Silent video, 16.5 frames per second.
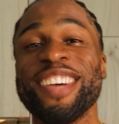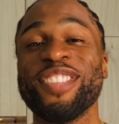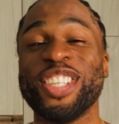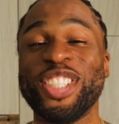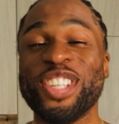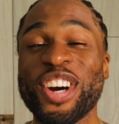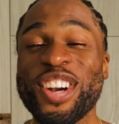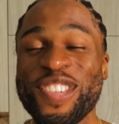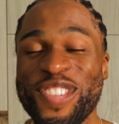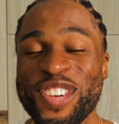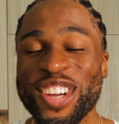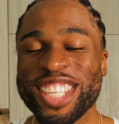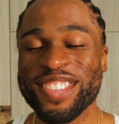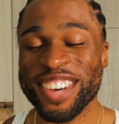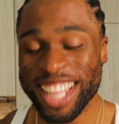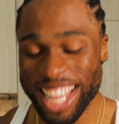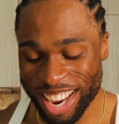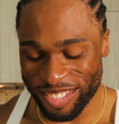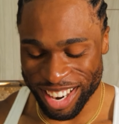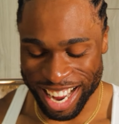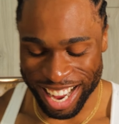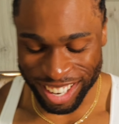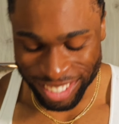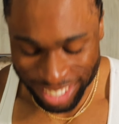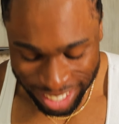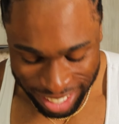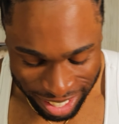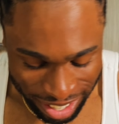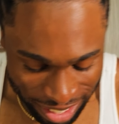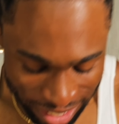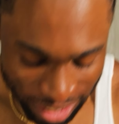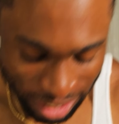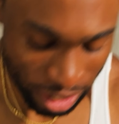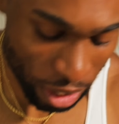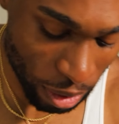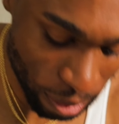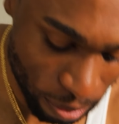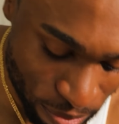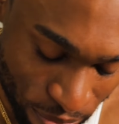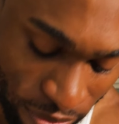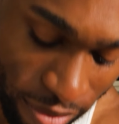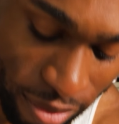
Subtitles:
time to join the fruits of our labor now. So